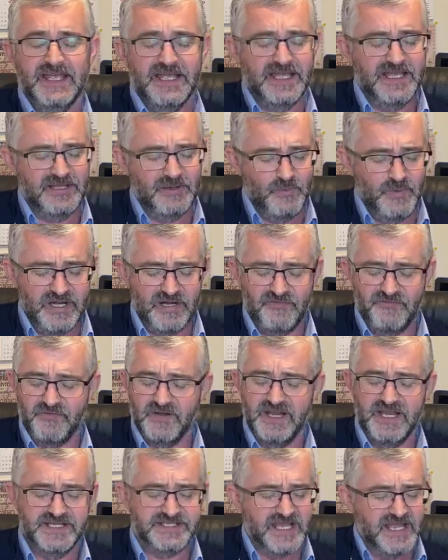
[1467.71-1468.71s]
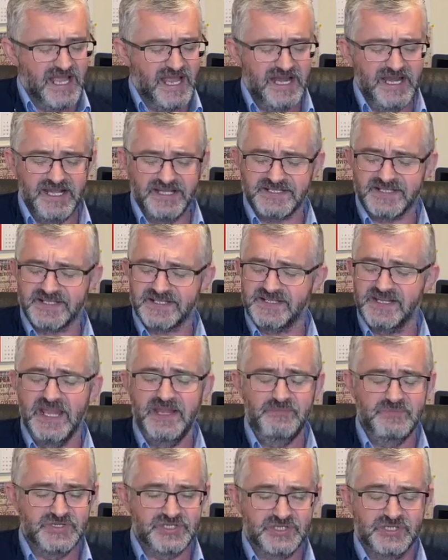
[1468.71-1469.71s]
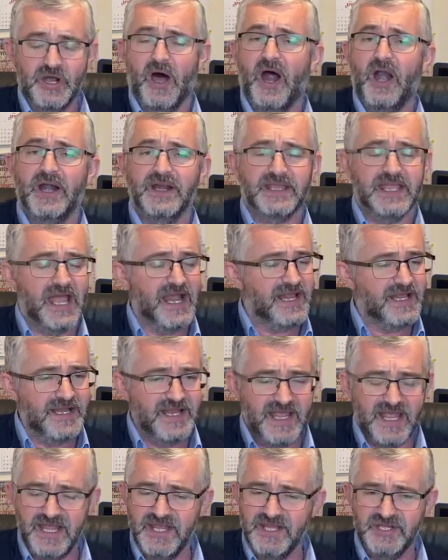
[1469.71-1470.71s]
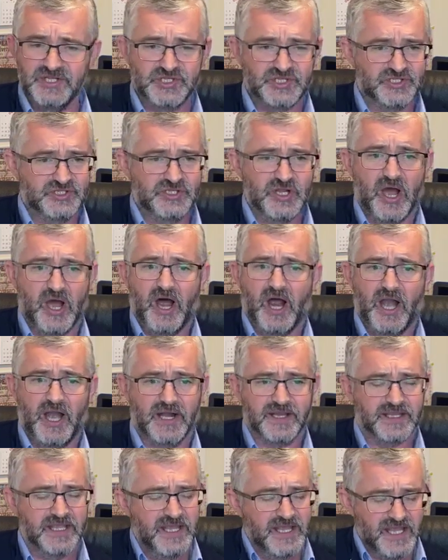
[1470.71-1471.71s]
And we're finished. And it seems dark, and it is dark.